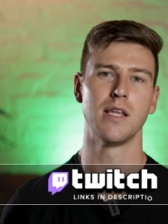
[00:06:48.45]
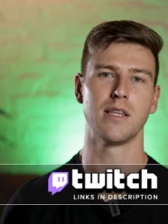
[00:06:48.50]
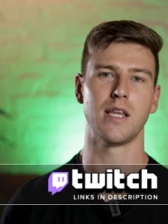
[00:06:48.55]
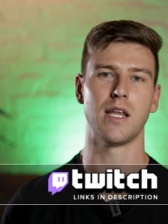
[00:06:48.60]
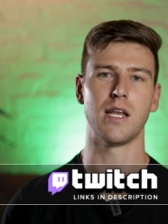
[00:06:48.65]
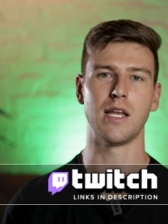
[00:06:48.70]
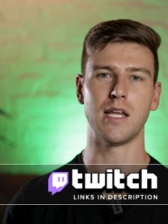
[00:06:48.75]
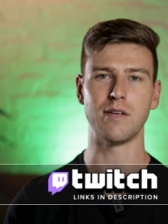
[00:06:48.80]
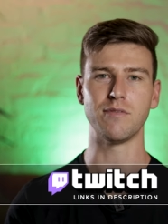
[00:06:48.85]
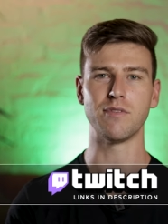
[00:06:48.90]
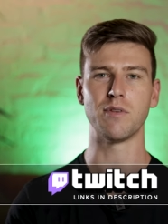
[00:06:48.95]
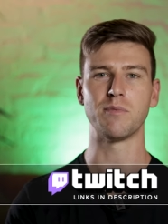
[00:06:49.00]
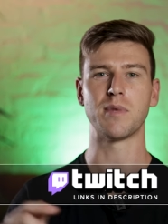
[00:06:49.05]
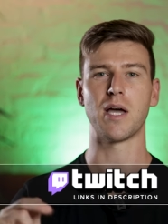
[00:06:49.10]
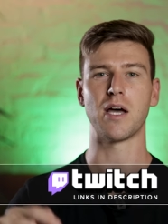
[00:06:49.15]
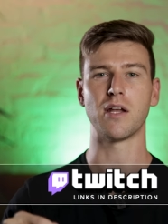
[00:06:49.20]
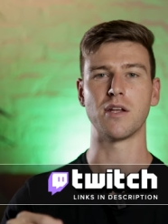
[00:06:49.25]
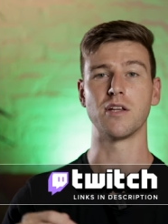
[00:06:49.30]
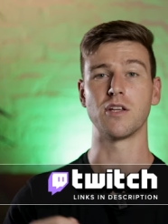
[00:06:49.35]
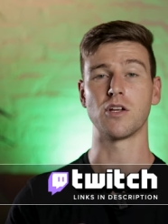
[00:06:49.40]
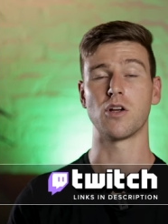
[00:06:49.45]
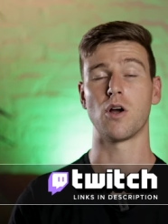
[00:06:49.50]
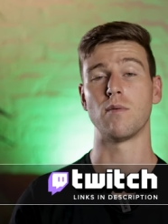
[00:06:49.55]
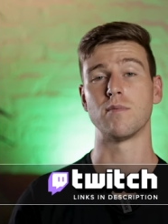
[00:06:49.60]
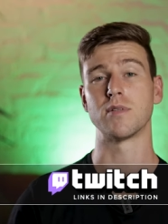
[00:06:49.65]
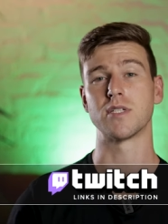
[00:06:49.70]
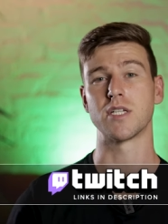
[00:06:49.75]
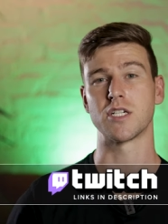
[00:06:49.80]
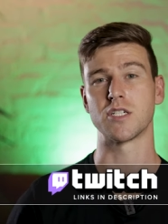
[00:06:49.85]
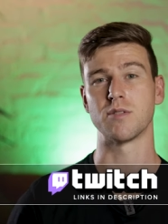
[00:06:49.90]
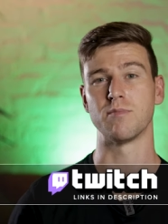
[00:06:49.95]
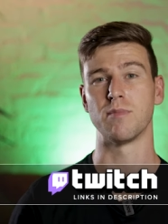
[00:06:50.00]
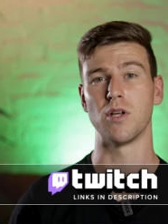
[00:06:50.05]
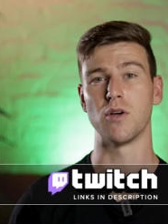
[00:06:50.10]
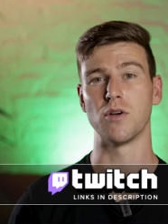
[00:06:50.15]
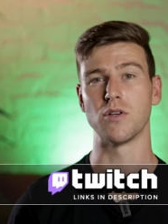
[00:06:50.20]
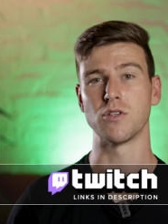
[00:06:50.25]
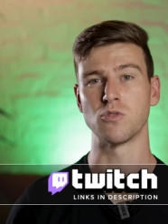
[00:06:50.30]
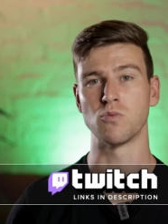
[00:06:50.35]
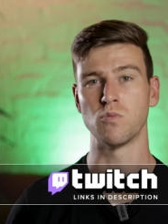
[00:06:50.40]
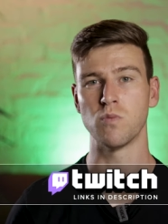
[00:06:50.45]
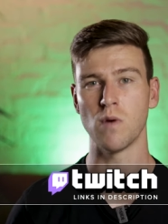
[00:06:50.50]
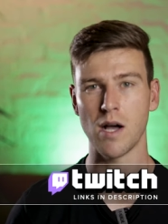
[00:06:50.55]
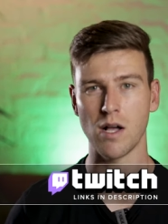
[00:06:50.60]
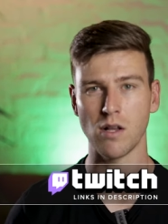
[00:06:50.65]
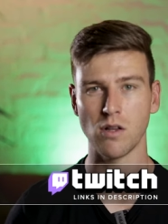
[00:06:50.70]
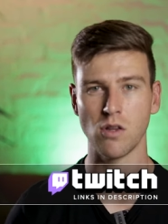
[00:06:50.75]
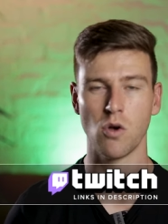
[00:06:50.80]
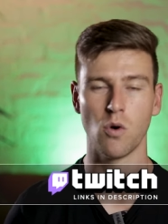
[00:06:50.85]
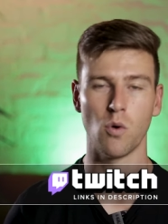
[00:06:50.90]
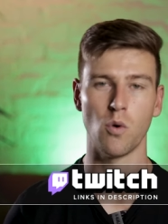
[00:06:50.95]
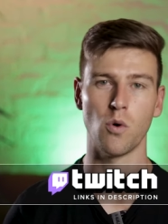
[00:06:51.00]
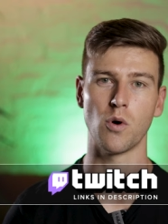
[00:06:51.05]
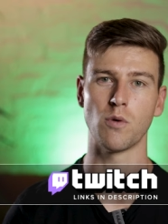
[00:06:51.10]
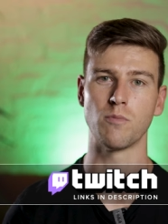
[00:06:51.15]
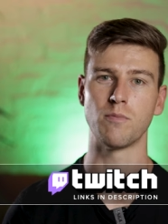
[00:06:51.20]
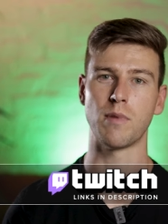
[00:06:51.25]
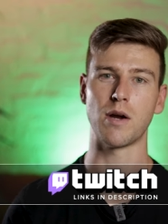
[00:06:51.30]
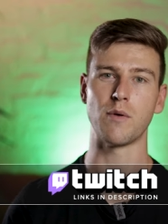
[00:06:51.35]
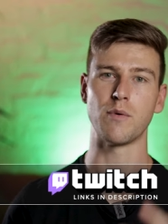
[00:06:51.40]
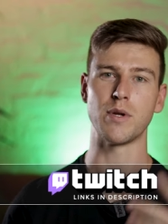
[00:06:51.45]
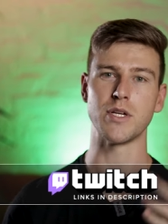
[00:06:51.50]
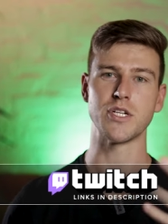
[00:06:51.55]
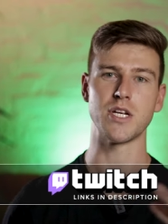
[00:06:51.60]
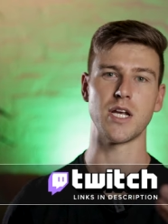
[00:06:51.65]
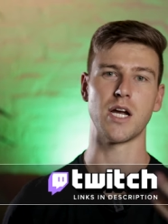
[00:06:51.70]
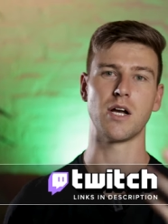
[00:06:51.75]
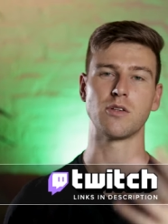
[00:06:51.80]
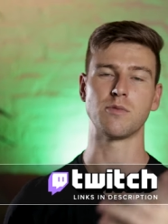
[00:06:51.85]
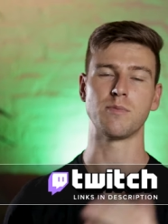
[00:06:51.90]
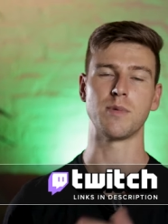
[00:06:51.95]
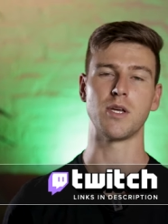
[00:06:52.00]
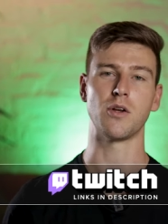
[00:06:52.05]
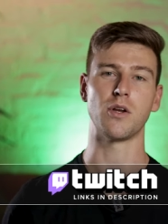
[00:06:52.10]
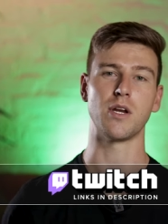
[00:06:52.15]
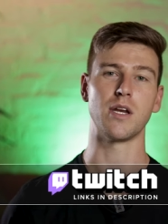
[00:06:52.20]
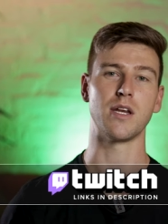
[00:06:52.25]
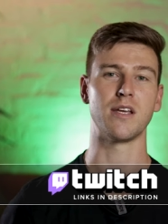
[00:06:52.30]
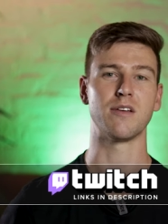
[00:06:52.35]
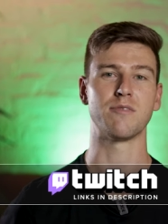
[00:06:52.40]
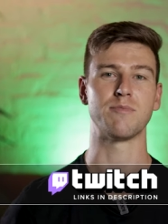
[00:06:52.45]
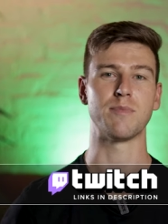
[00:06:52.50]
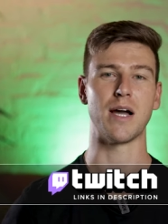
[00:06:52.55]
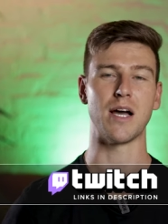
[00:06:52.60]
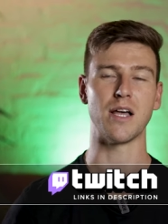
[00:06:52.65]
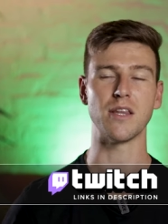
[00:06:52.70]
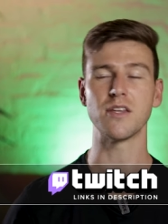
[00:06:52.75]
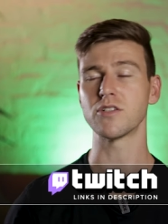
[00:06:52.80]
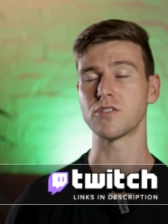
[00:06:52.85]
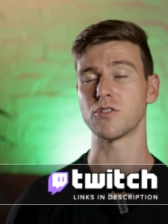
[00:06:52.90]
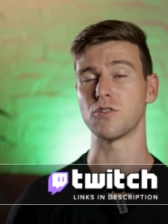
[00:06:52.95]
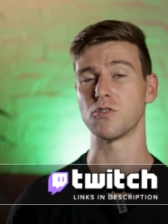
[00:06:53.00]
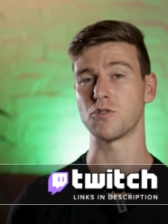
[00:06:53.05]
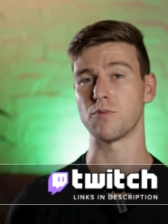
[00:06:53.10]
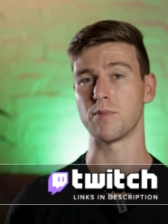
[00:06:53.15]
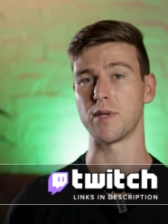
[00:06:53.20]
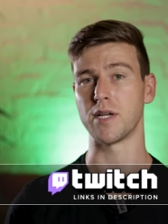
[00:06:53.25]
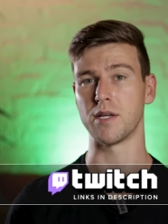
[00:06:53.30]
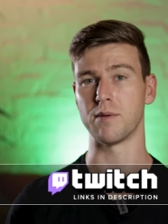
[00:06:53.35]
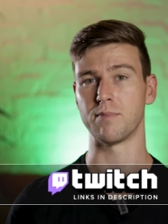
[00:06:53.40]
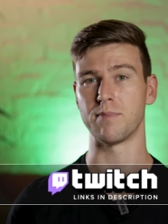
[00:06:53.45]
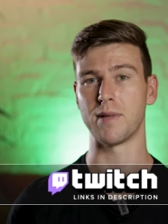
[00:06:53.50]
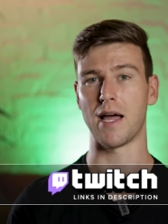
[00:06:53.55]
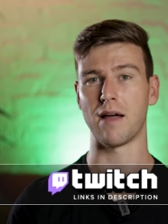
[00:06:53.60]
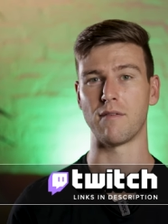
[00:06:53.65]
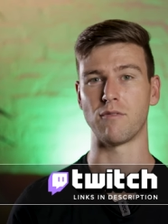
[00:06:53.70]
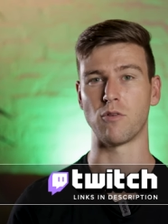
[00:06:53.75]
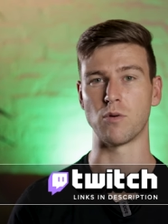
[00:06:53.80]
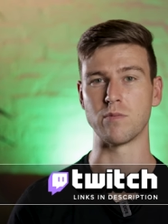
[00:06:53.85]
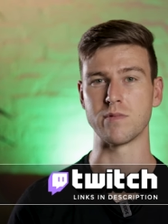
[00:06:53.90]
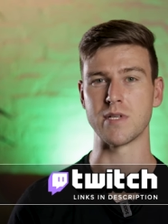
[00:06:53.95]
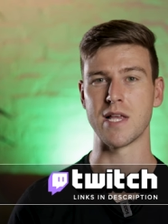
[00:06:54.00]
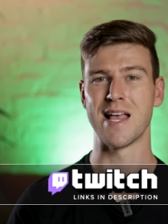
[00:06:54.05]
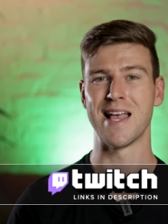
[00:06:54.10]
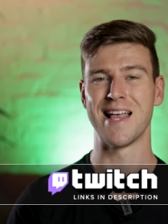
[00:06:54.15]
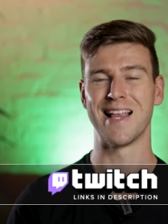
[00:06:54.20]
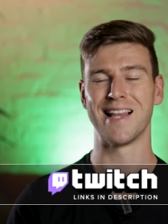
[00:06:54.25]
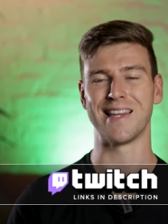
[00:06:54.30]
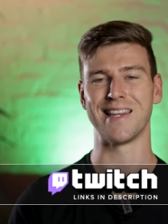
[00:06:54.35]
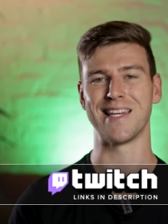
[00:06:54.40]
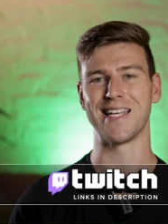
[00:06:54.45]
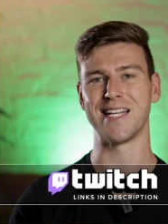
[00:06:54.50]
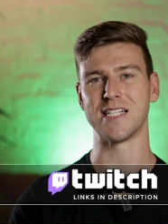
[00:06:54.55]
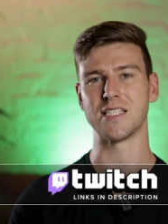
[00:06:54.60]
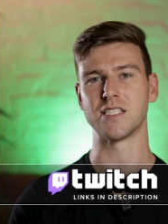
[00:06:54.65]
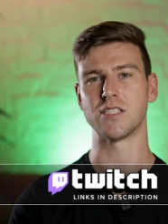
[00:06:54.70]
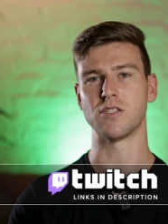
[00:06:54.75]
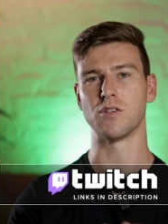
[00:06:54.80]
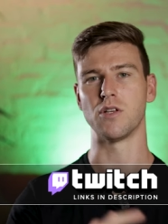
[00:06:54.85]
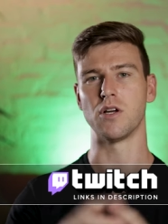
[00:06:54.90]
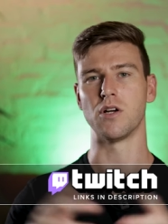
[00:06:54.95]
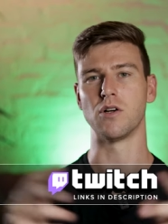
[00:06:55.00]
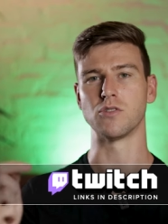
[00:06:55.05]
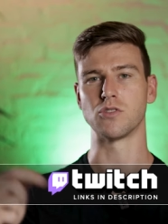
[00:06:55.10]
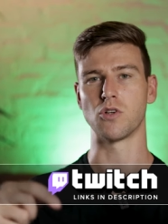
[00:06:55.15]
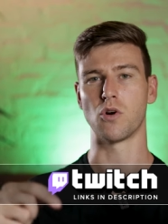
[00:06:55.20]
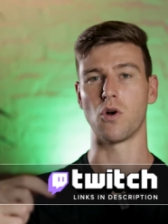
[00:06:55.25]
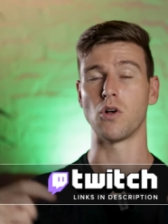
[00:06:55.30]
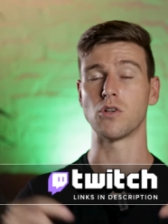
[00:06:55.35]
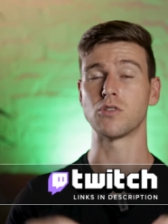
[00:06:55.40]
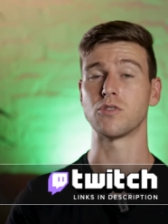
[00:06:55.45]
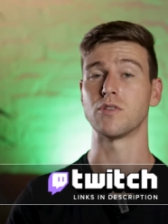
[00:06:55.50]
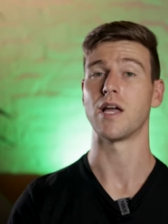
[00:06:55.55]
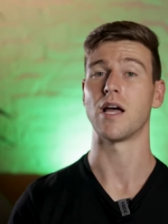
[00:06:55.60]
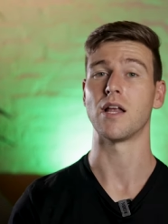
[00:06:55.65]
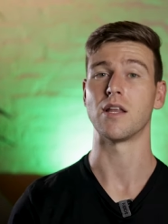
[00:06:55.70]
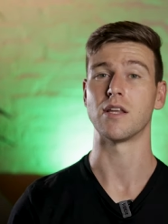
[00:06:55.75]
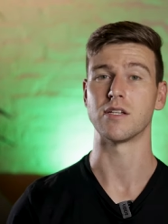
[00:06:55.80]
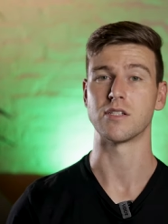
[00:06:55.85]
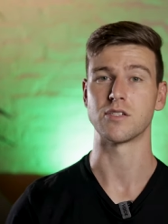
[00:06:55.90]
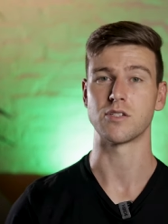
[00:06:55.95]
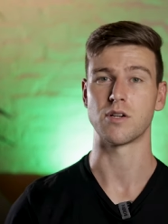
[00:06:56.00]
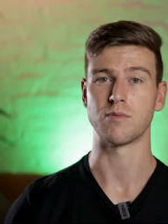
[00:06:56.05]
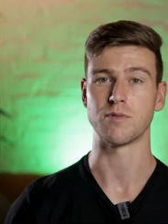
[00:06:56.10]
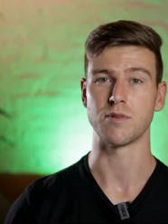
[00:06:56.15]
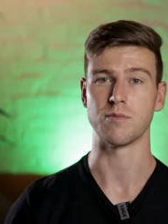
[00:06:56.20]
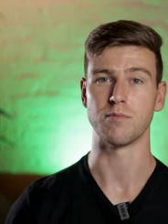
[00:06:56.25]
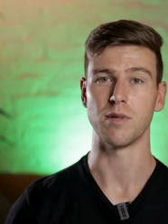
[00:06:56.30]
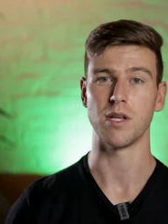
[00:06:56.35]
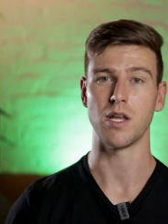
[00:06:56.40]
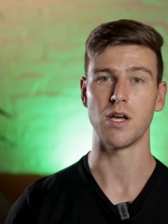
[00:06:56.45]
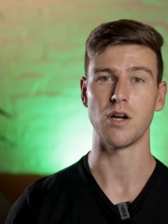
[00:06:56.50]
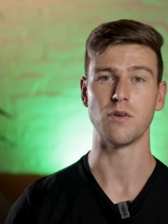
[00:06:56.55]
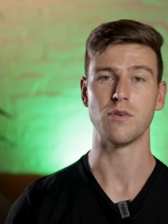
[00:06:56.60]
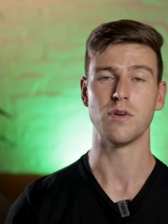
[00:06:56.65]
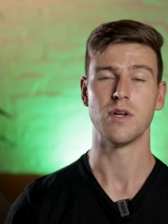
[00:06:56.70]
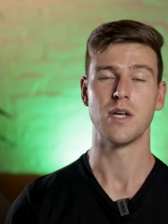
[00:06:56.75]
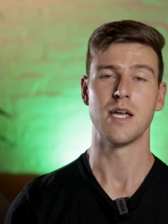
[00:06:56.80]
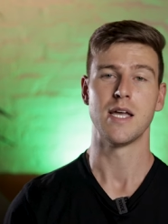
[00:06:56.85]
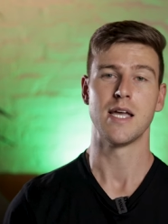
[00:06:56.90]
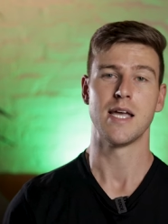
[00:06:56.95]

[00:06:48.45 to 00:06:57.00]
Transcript: then leave them down in the comment section below as well, or by reaching out to me on any of my other social media platforms. Links to those are also down in the description below.